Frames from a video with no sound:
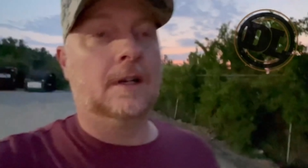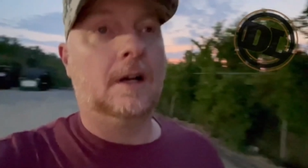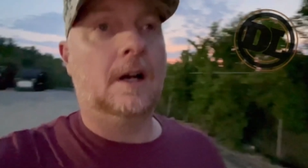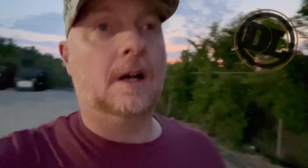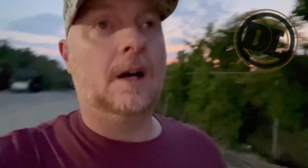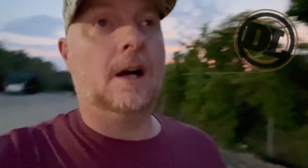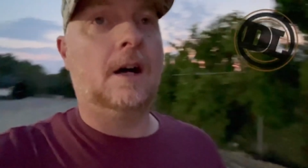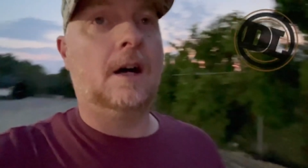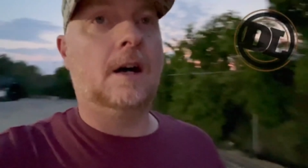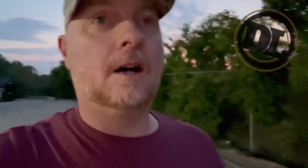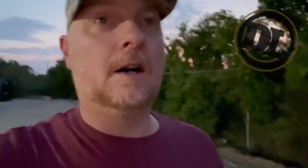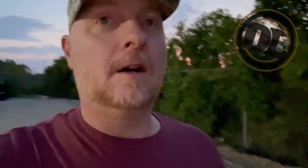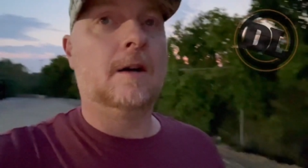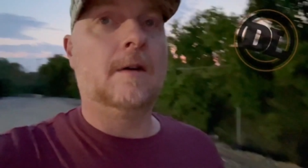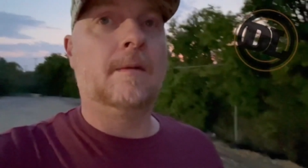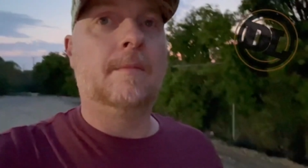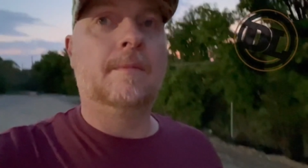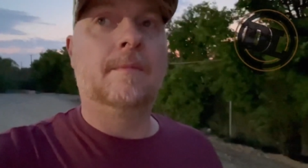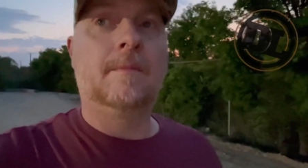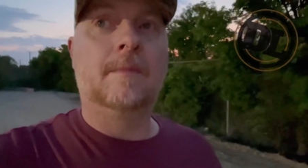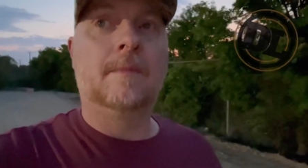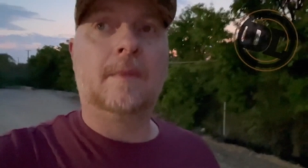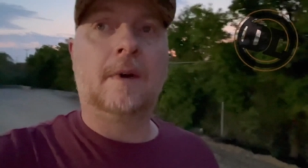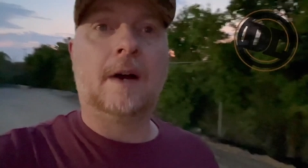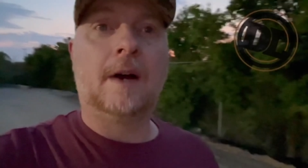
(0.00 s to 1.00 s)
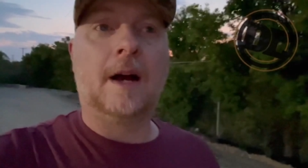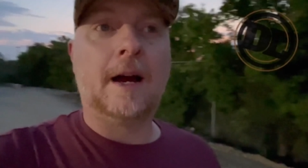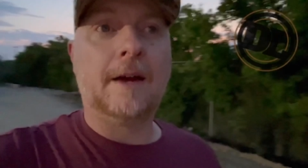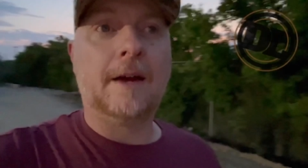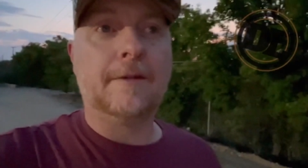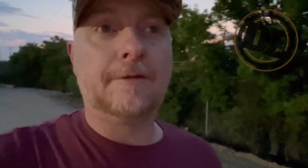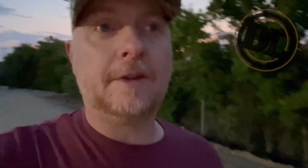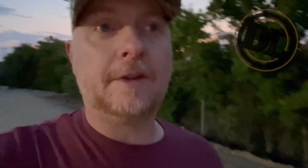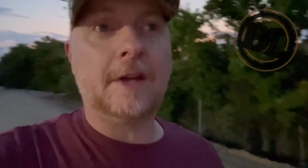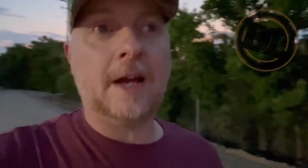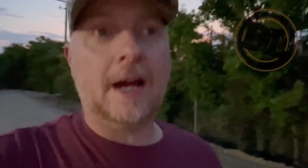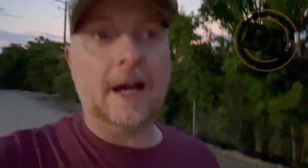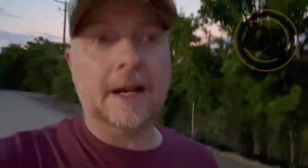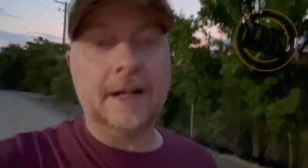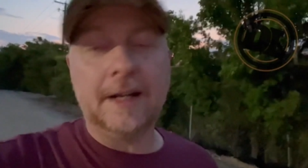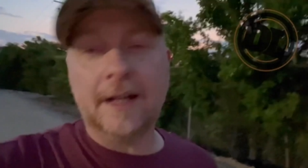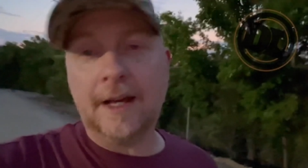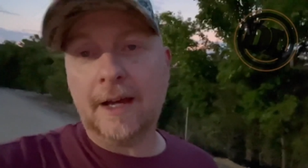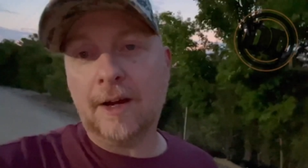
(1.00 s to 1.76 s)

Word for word: Um, I've kind